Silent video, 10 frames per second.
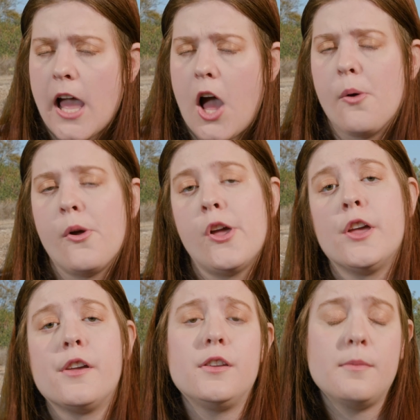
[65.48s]
Now,
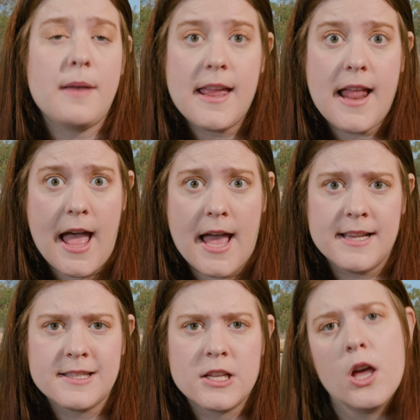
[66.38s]
you might
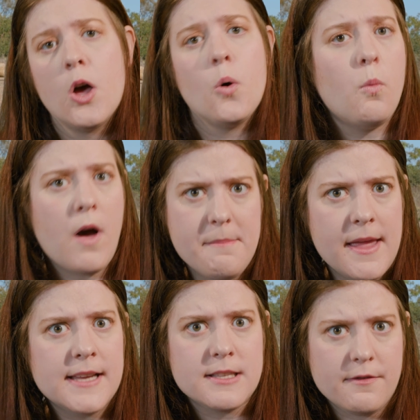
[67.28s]
ask, what
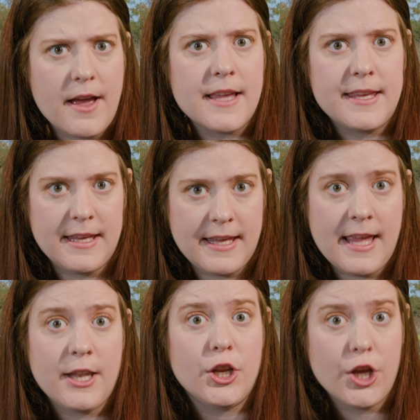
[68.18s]
makes a Viking
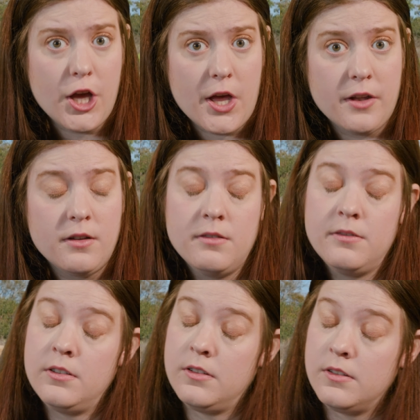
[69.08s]
kid good?
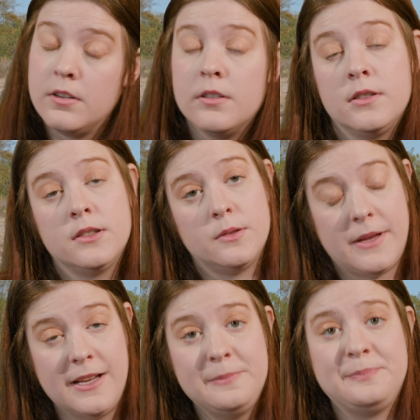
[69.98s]

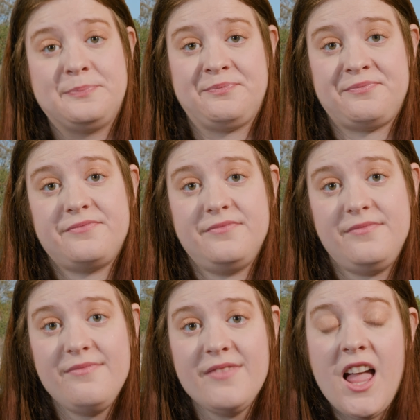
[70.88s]
Well,
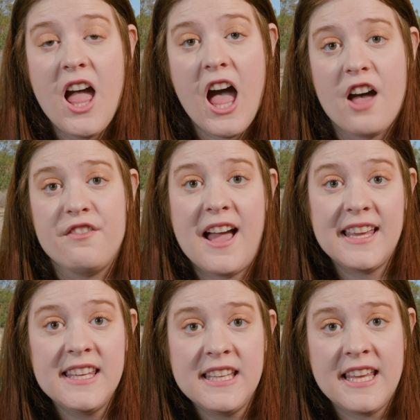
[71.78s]
a
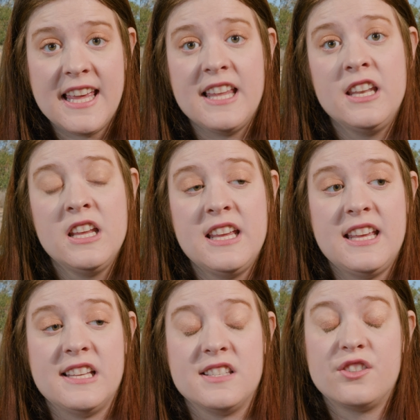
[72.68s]
Viking kid
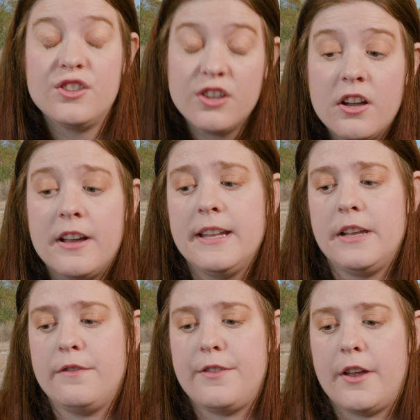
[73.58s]
is good
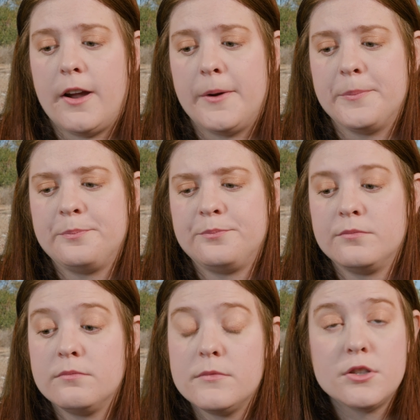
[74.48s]
if they're
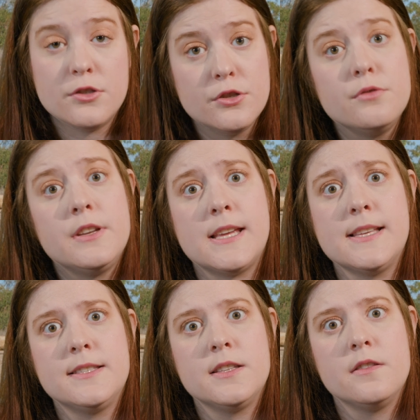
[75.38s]

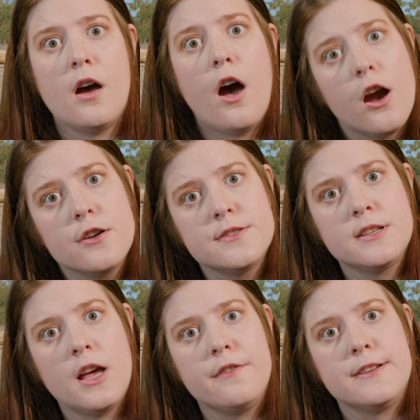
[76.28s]
studious in the
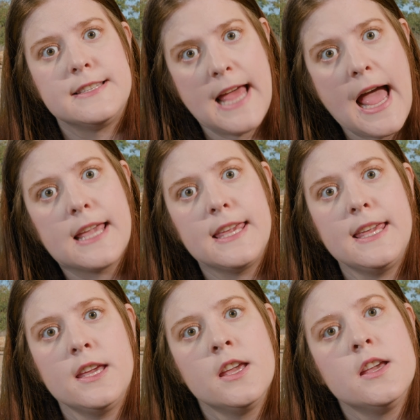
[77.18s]
art of
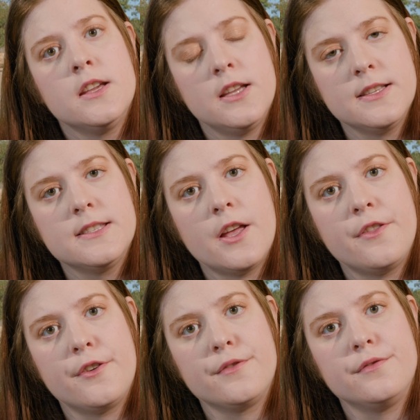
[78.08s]
attacking
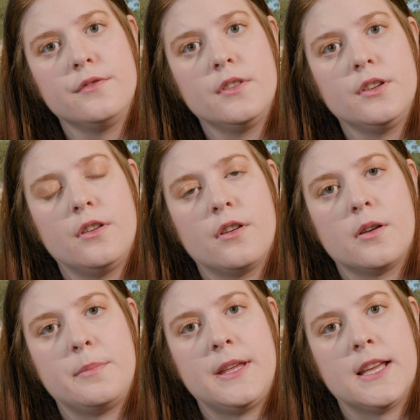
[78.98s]
Southern
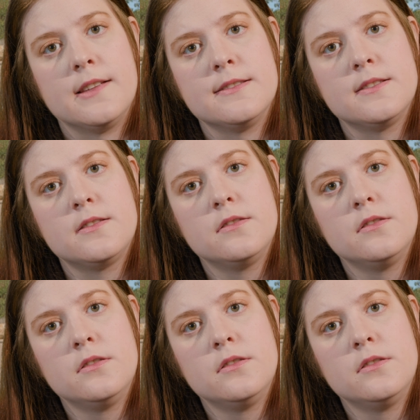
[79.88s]
Europeans.